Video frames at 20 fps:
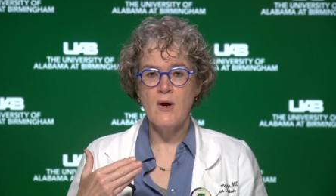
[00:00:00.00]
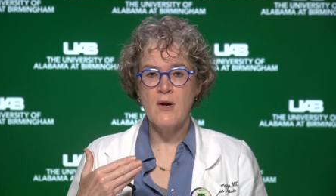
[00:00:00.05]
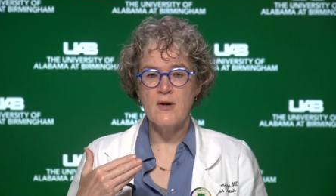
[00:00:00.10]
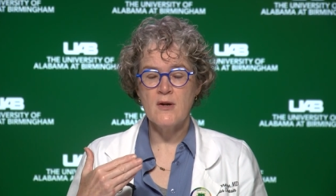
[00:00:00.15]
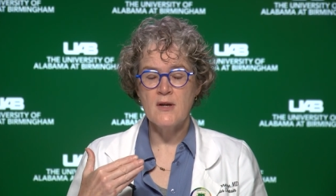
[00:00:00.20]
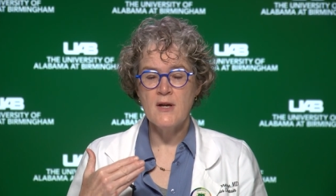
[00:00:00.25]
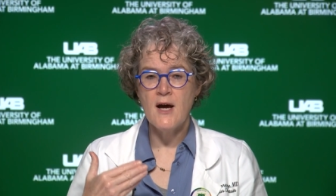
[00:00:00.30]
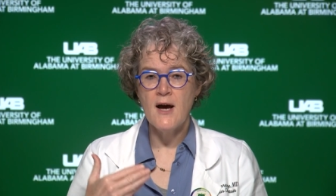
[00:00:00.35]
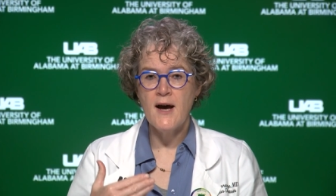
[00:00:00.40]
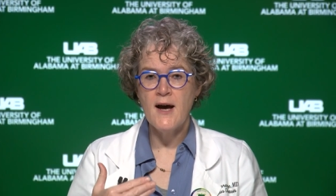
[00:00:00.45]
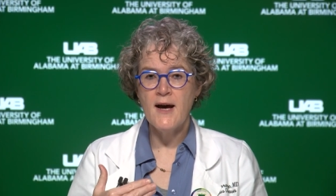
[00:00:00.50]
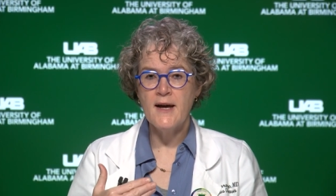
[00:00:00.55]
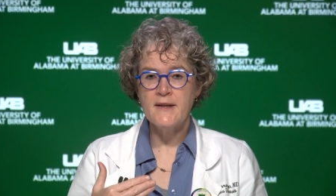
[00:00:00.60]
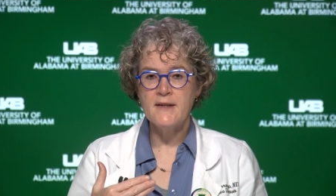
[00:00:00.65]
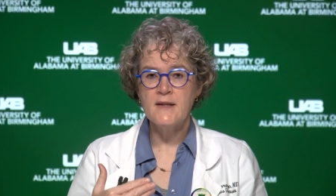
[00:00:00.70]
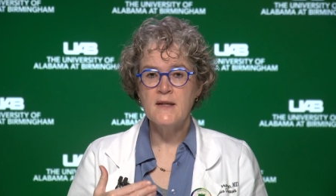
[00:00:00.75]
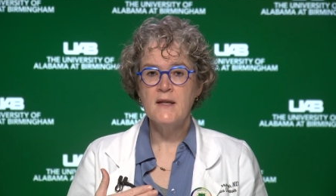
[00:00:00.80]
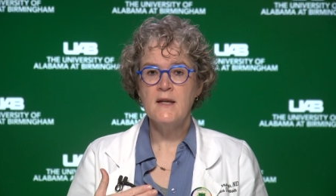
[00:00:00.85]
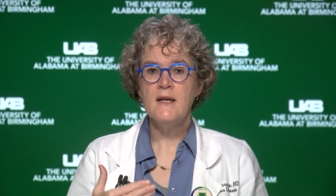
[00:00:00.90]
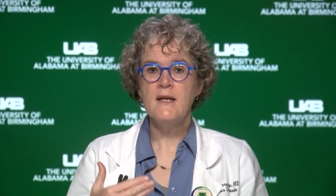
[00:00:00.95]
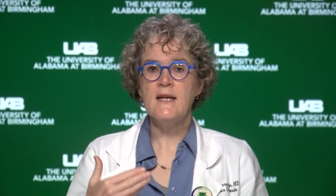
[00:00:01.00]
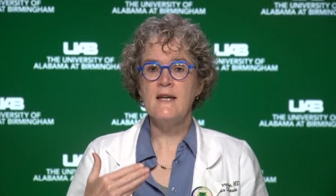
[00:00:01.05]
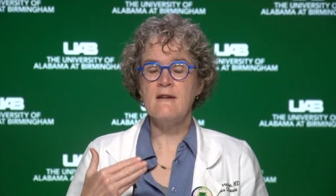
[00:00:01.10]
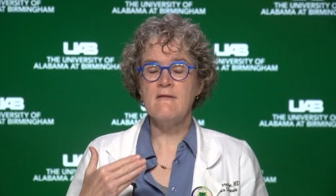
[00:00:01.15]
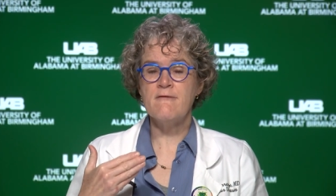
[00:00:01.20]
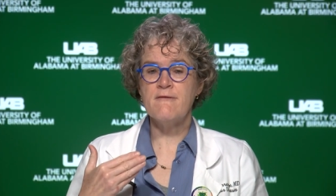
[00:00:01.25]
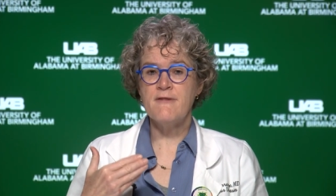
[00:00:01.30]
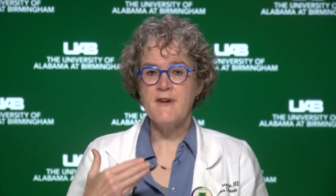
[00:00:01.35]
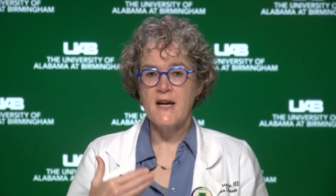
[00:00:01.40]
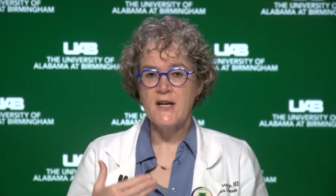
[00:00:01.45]
are not
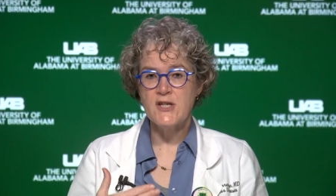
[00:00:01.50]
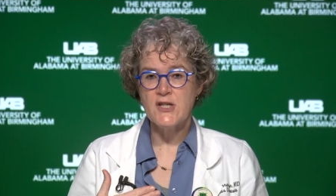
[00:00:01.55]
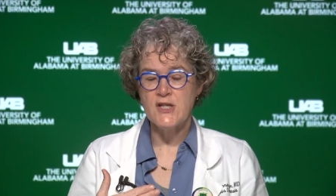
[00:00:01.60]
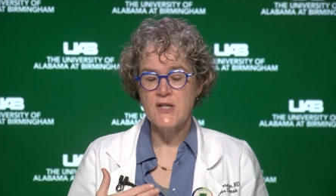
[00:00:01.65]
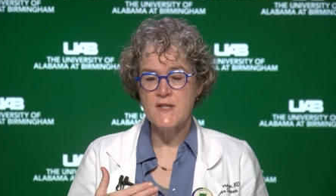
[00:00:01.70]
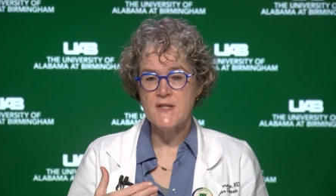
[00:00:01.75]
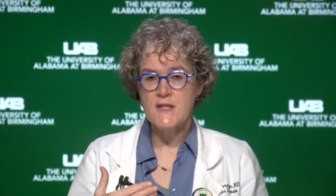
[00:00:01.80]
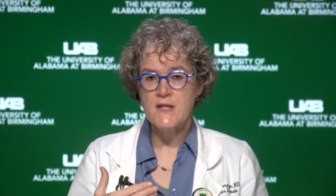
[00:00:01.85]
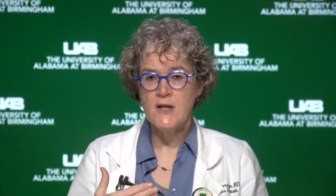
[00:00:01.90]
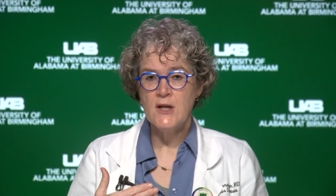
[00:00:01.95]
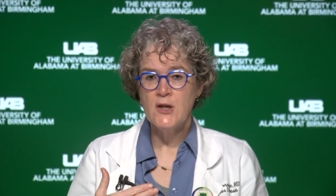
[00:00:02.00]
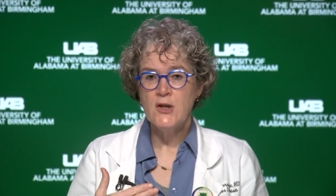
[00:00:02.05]
infectious.